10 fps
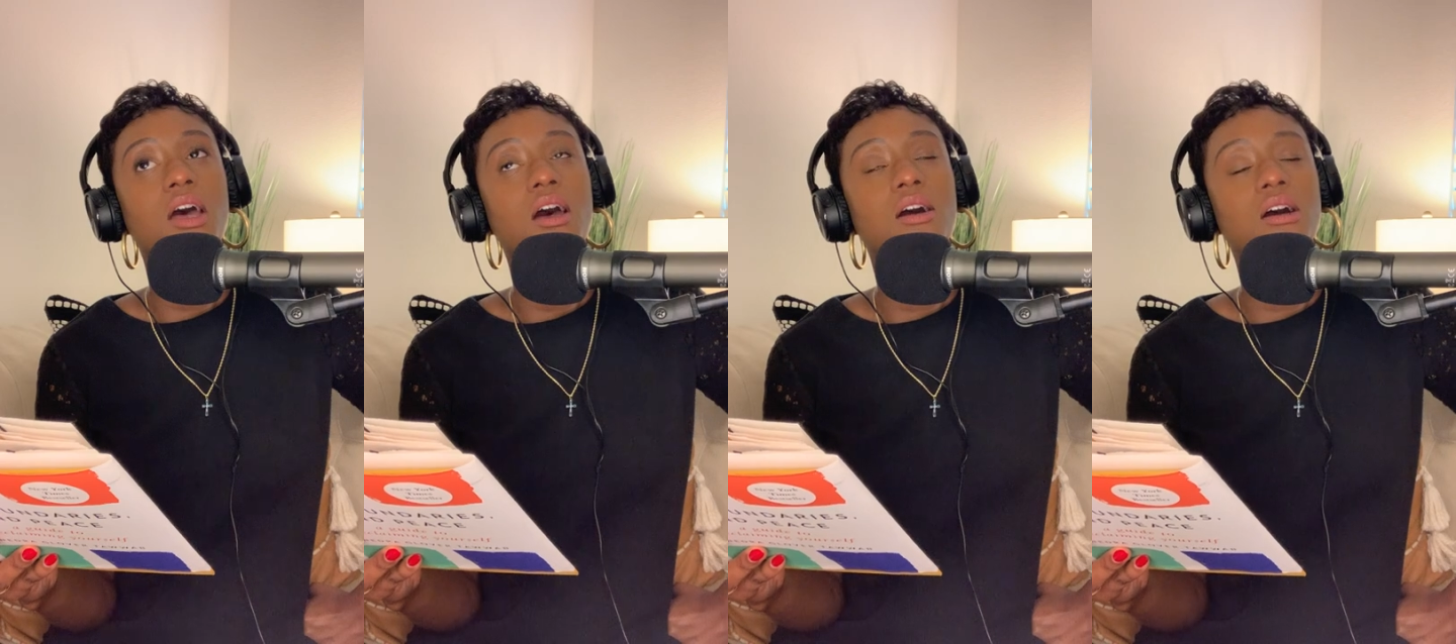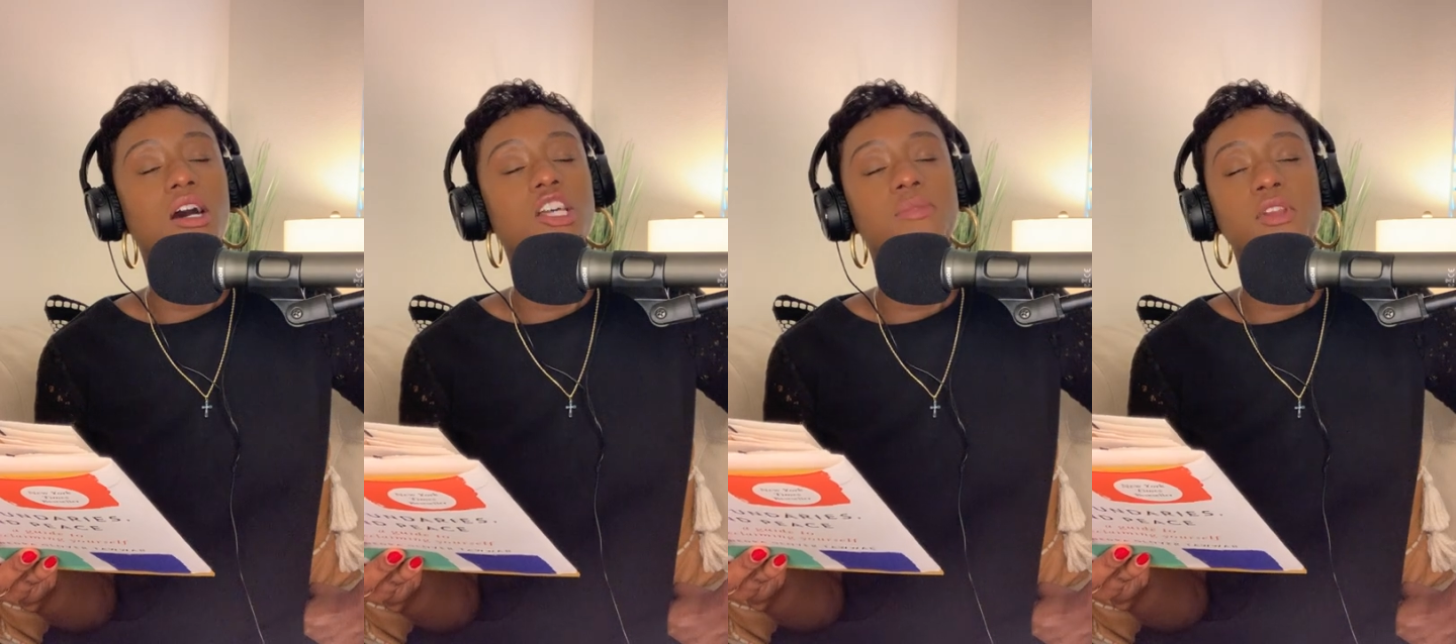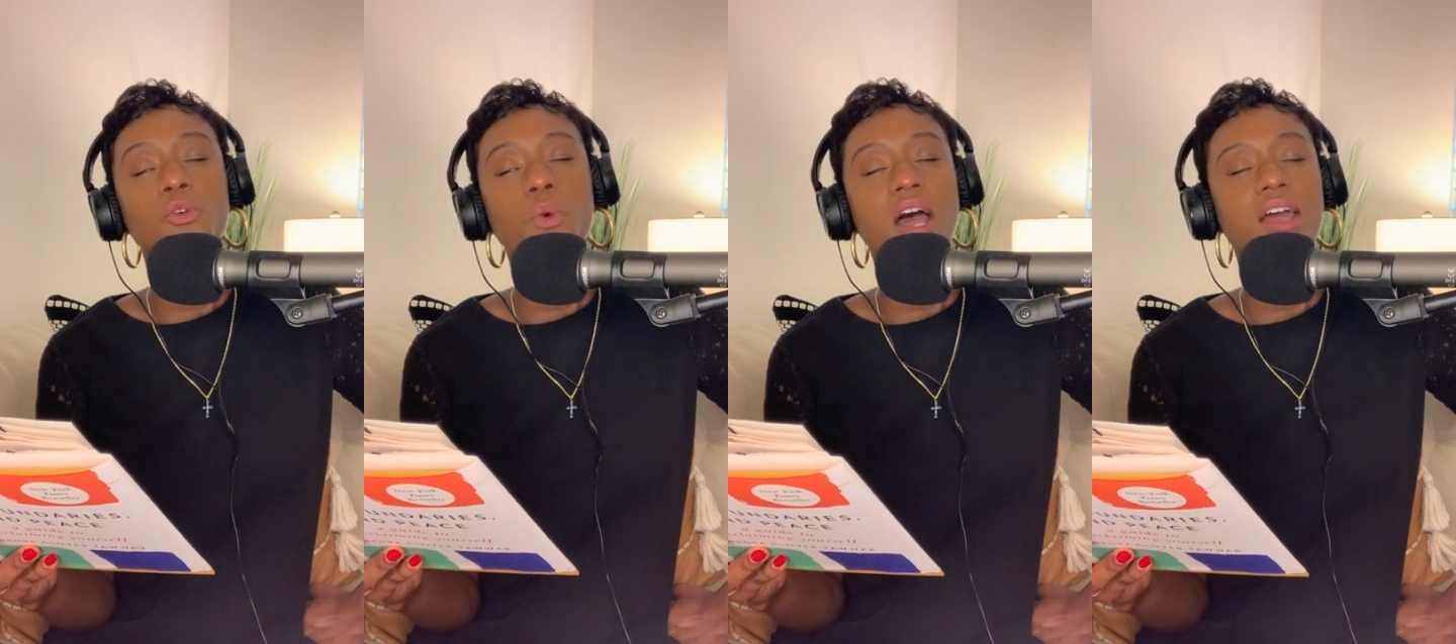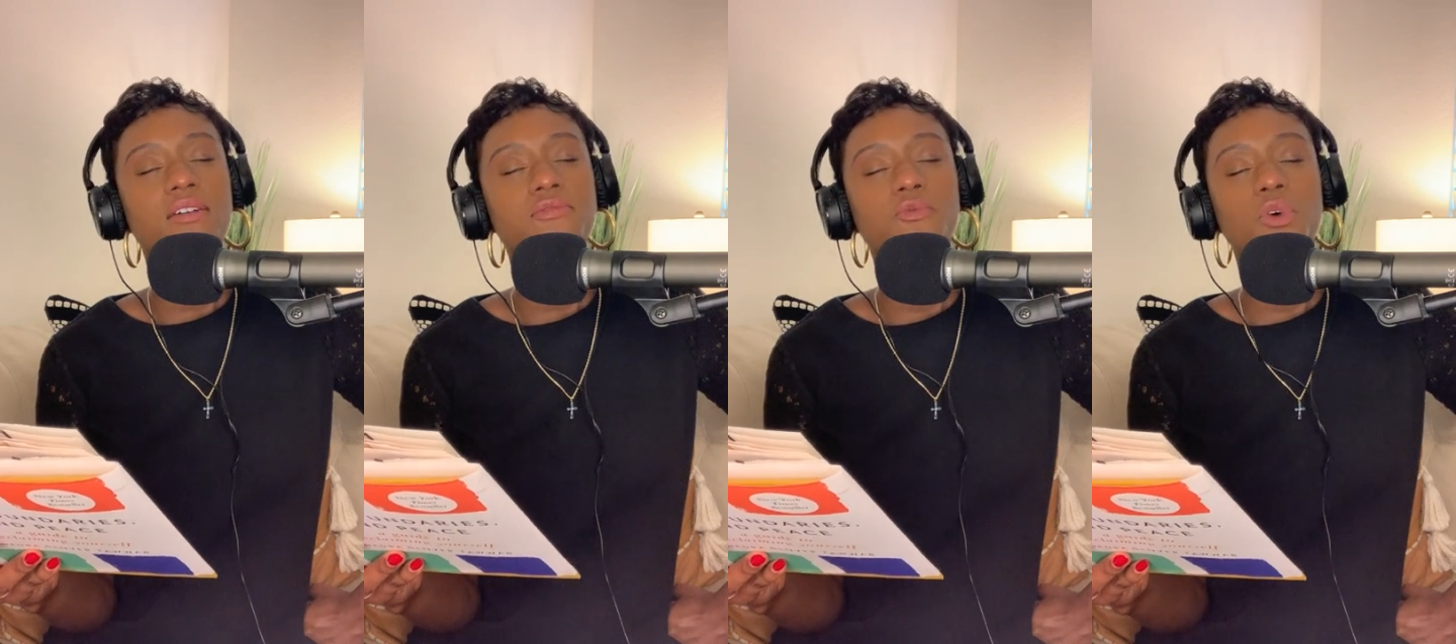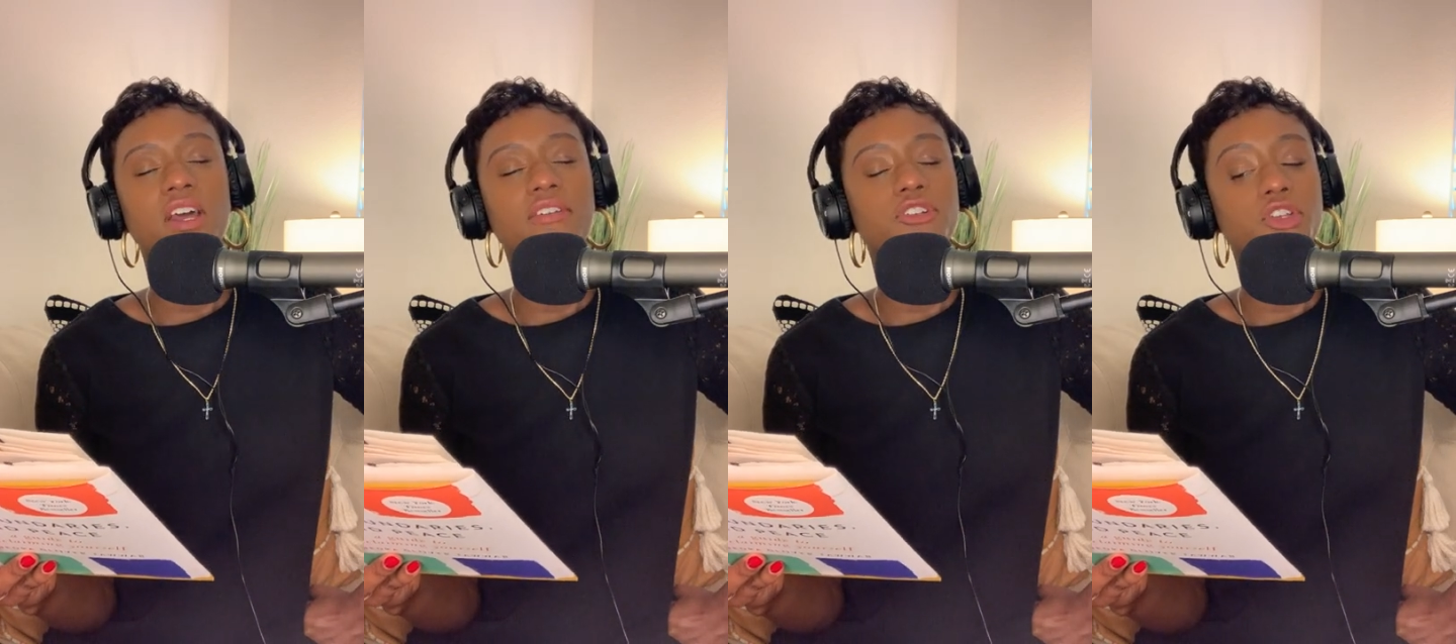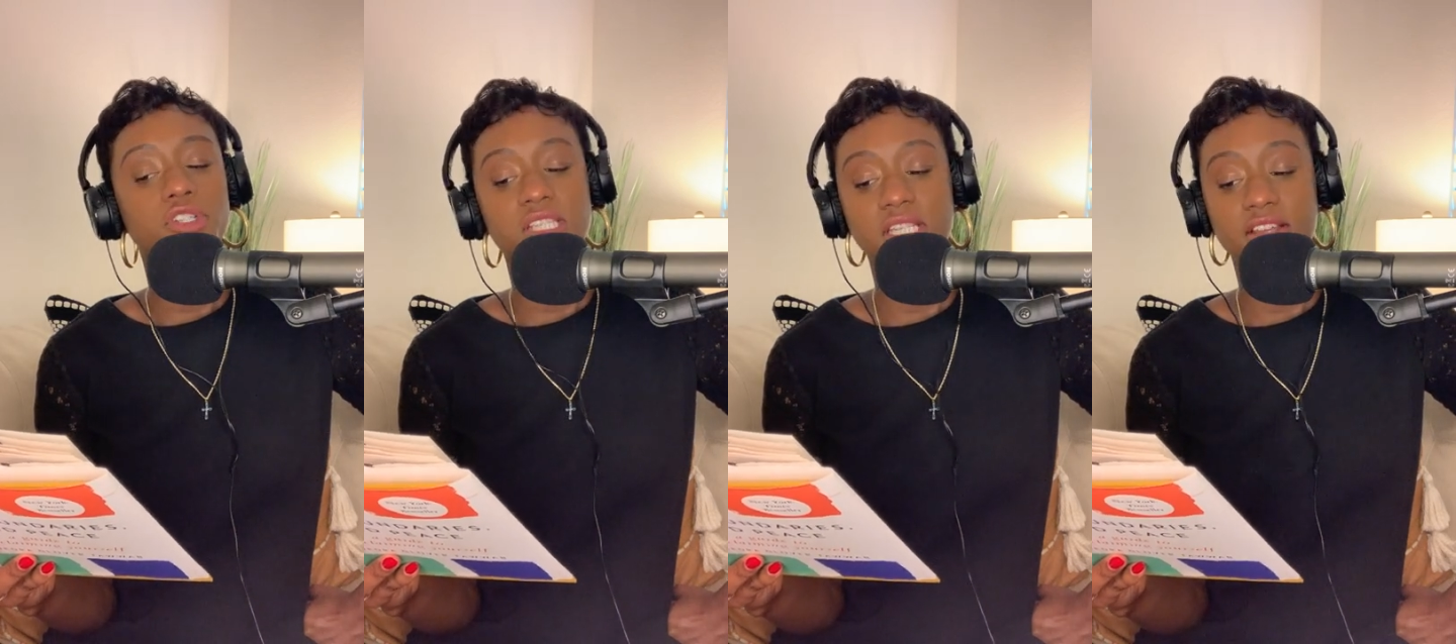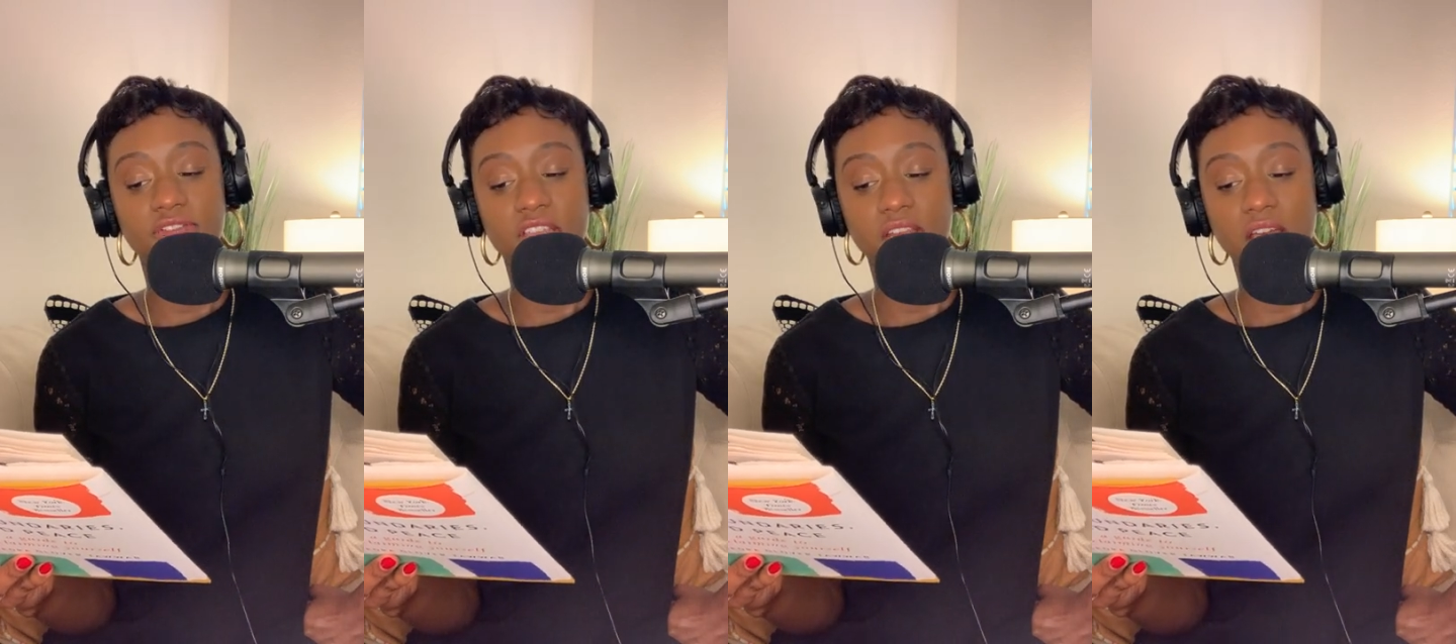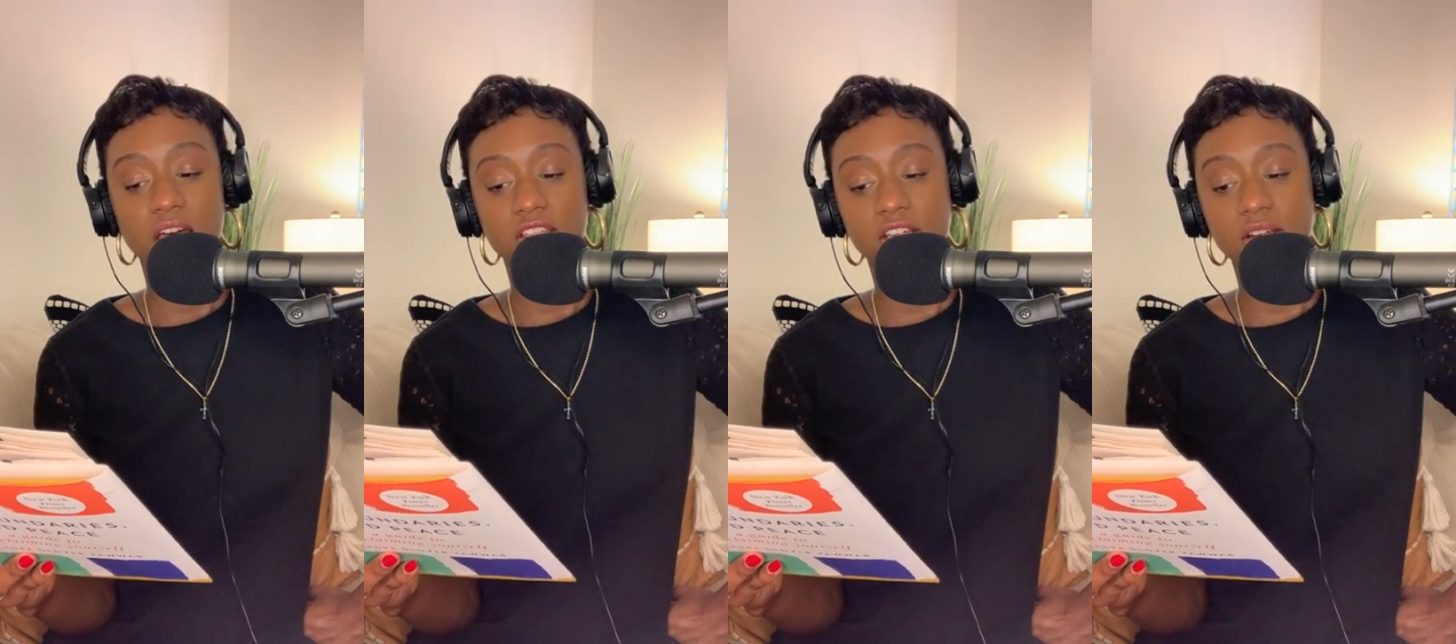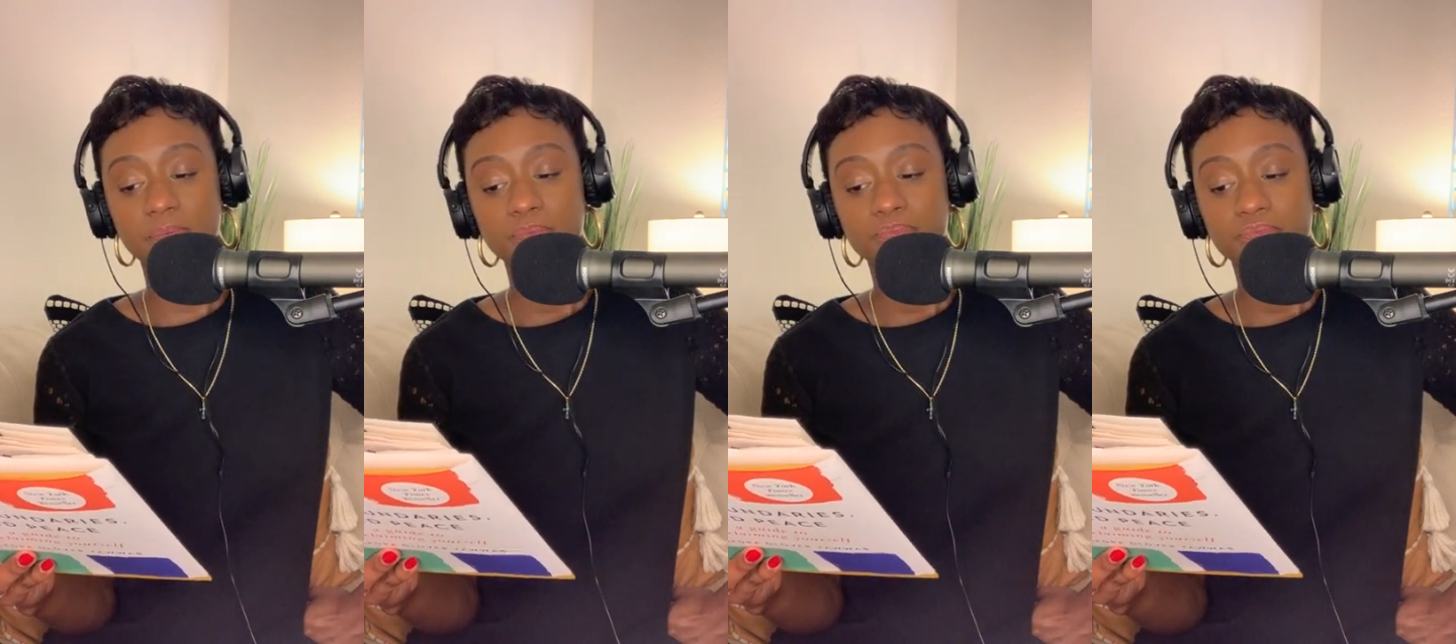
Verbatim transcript: husband and wife, whatever your significant other,